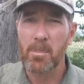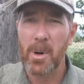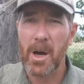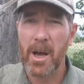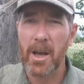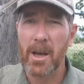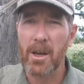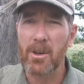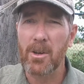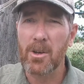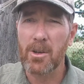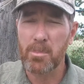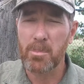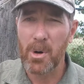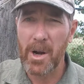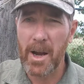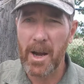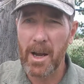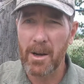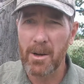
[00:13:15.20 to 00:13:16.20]
Buy a good
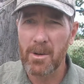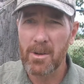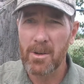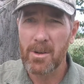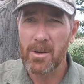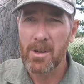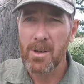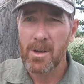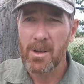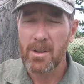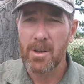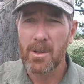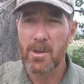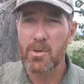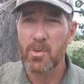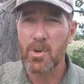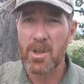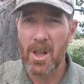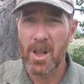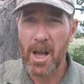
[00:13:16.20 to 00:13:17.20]
brand.
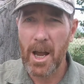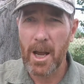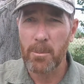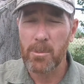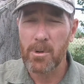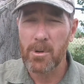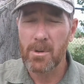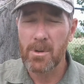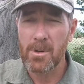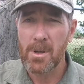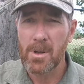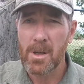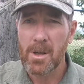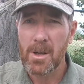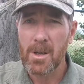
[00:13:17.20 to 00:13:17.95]
It's reliable.